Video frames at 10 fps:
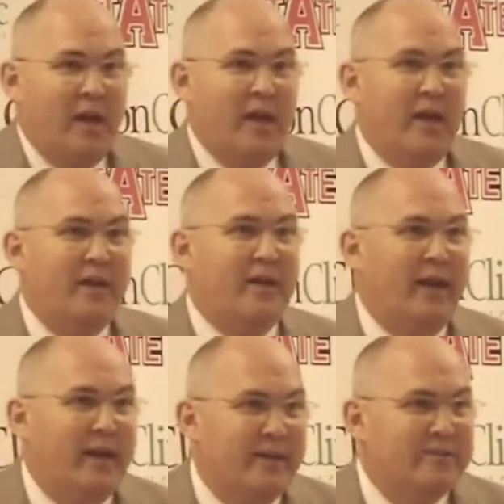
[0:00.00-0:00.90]
Today
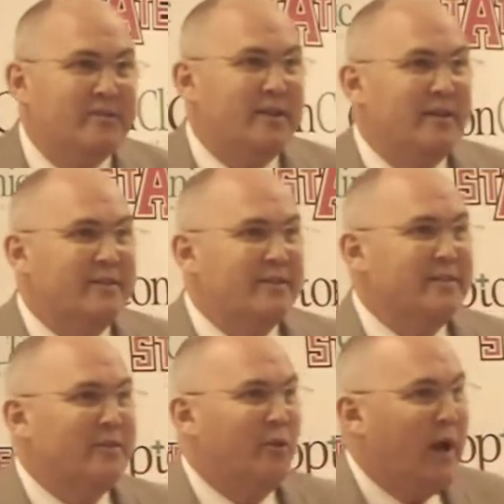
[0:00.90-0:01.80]
as a
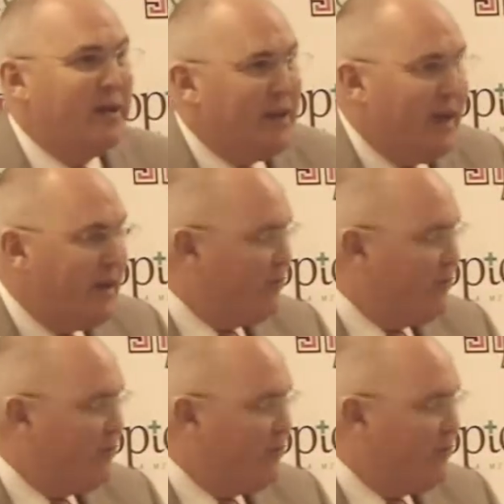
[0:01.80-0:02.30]
great day